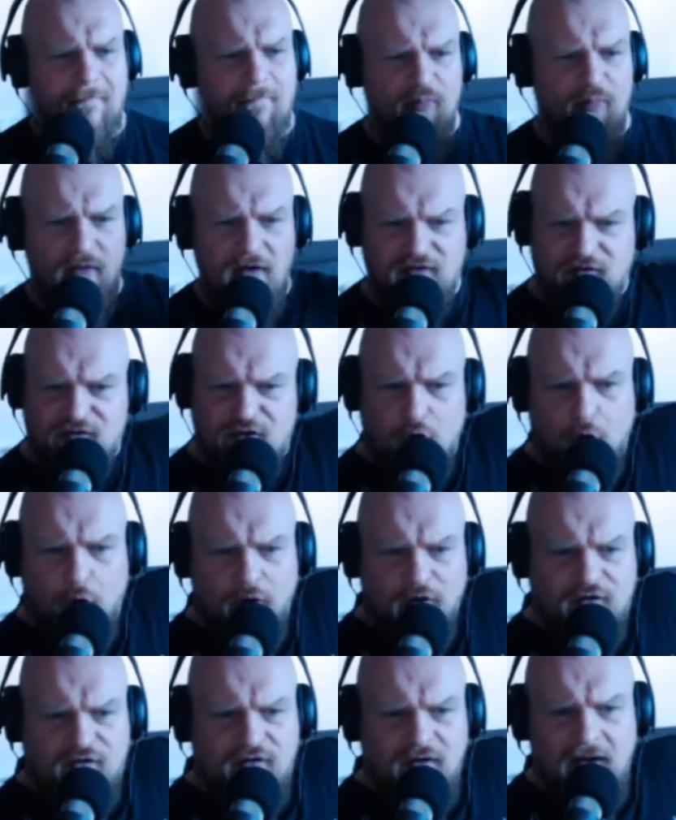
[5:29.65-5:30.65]
this, of
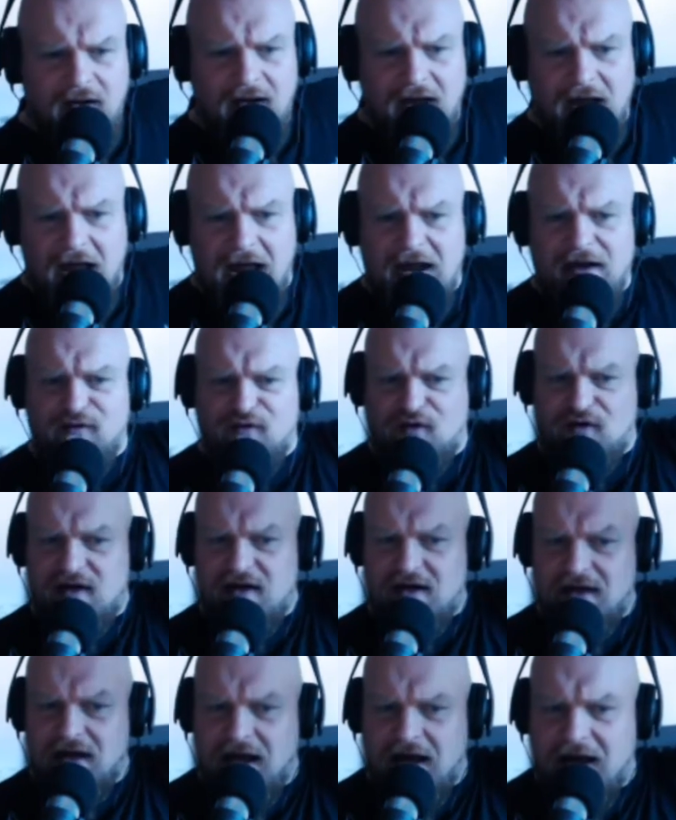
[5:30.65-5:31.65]
course, is
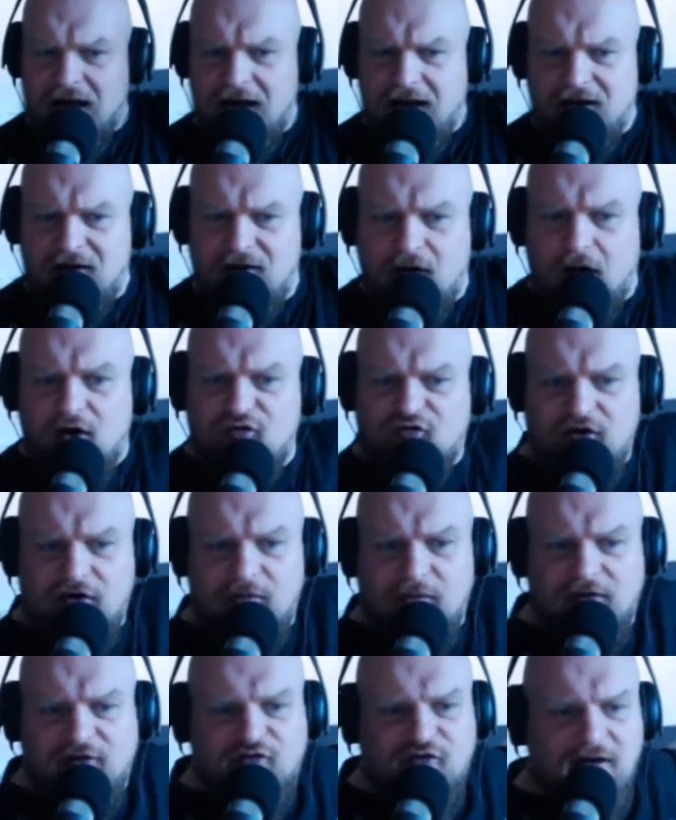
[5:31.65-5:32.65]
the country
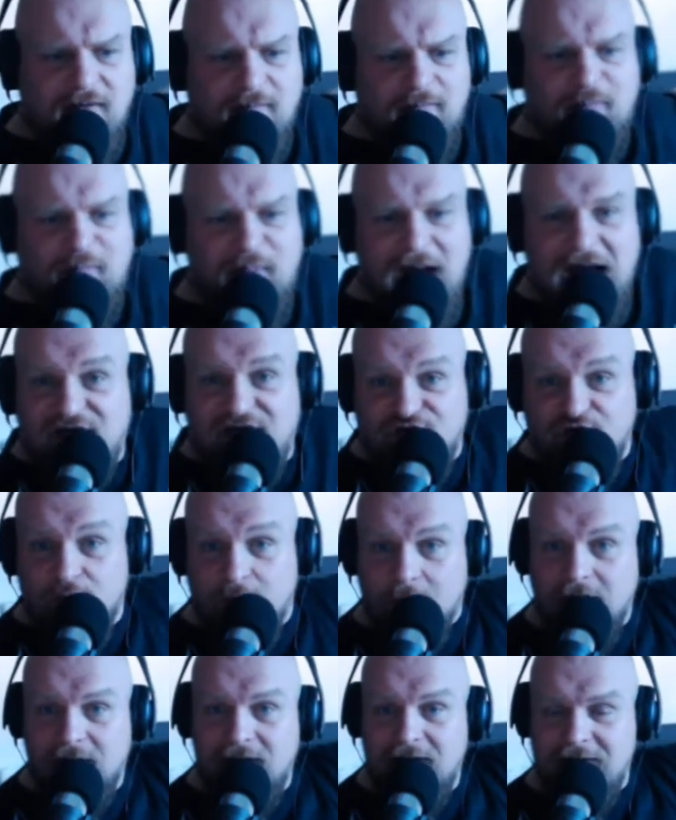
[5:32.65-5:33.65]
retreat
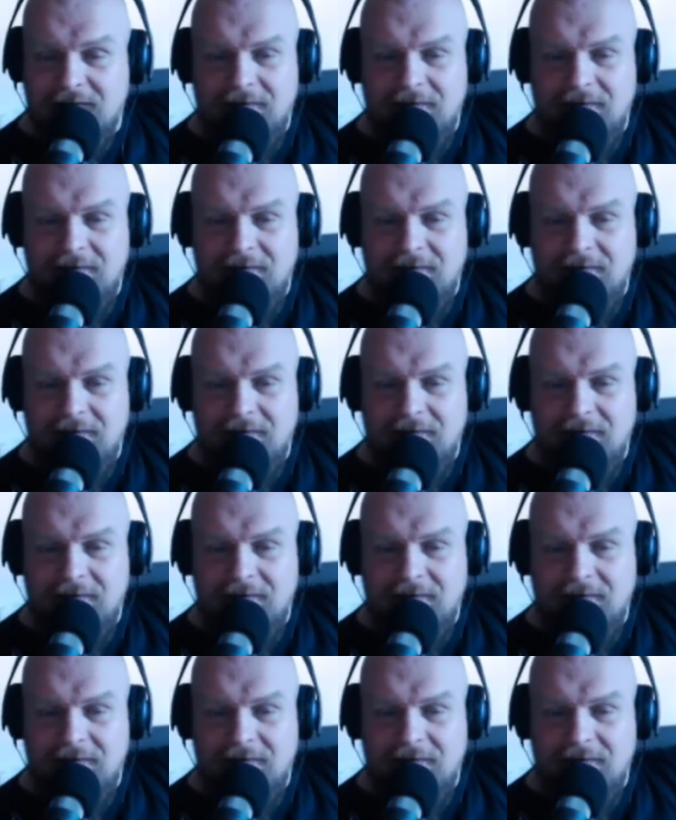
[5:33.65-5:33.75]
bedroom.